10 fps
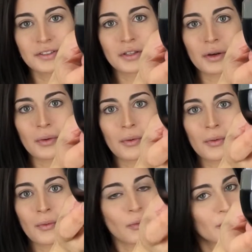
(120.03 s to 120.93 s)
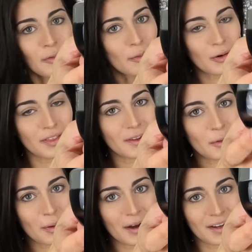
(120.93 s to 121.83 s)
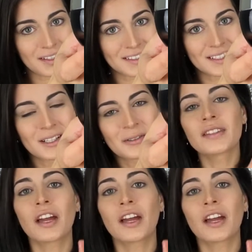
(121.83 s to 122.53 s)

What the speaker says: So worth more than the box. This